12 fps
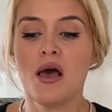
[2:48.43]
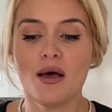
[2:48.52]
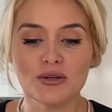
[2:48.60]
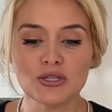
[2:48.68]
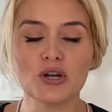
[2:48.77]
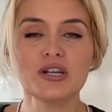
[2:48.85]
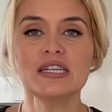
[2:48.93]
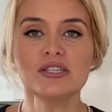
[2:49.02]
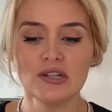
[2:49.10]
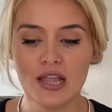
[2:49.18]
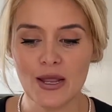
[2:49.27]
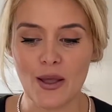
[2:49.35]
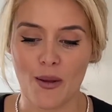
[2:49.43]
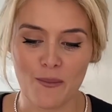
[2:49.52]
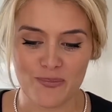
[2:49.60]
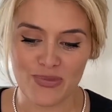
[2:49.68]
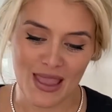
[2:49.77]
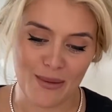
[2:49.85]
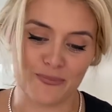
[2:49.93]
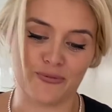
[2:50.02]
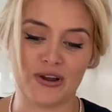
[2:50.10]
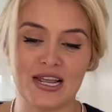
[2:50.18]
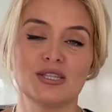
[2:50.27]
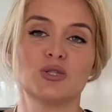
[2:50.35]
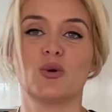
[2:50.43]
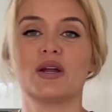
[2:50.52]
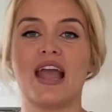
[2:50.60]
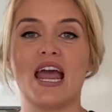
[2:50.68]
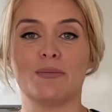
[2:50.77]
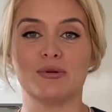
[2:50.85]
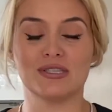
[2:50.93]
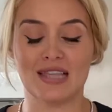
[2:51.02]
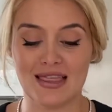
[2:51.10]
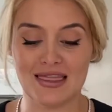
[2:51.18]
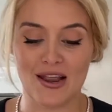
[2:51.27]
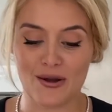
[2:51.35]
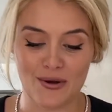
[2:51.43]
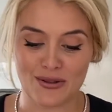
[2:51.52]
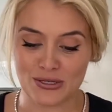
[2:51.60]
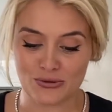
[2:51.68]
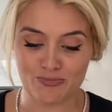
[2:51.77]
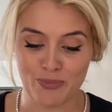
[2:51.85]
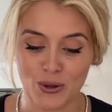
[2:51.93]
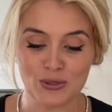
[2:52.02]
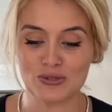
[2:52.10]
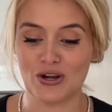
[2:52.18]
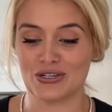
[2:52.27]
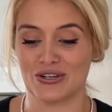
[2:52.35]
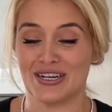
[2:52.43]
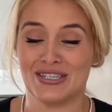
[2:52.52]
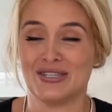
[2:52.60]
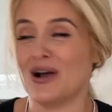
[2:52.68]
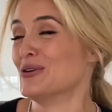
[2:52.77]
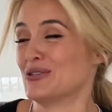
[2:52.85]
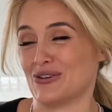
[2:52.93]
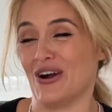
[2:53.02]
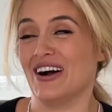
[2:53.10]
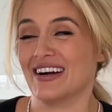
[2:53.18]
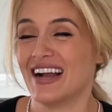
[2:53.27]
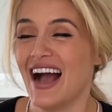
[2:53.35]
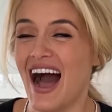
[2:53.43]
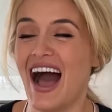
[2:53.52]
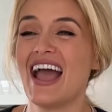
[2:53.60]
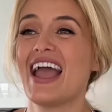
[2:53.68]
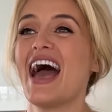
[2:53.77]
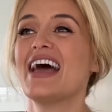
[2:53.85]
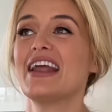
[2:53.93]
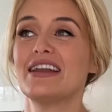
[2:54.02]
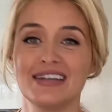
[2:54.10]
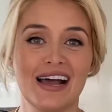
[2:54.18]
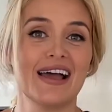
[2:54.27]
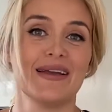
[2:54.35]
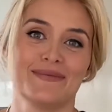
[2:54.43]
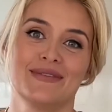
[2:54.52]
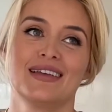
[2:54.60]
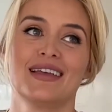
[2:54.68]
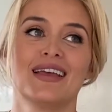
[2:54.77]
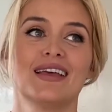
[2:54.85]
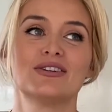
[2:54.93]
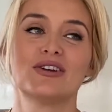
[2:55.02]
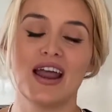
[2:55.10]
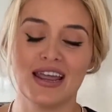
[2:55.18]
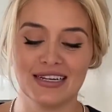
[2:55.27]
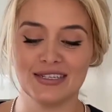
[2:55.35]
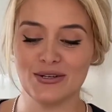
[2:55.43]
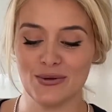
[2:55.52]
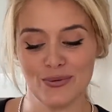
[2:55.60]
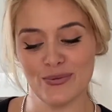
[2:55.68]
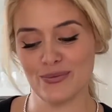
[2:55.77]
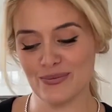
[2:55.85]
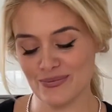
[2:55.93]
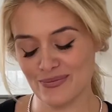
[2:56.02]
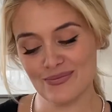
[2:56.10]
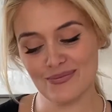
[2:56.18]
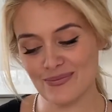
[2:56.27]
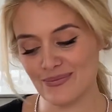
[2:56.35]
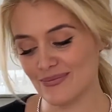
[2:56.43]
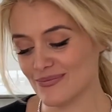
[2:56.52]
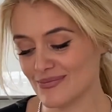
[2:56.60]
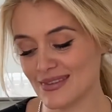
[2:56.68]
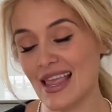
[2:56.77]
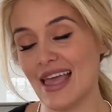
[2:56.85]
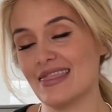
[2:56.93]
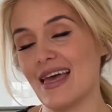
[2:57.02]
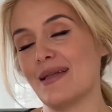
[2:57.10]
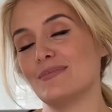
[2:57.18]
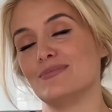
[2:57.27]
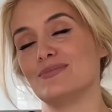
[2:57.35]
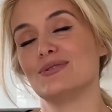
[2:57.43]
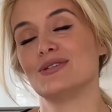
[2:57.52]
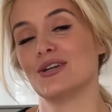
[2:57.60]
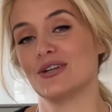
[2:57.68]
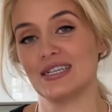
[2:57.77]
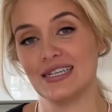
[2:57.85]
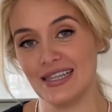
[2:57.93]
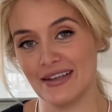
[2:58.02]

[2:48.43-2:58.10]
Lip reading: Turkeys are like prehistoric animals. Their bone structure is so strong. I had a time trying to get that turkey to lay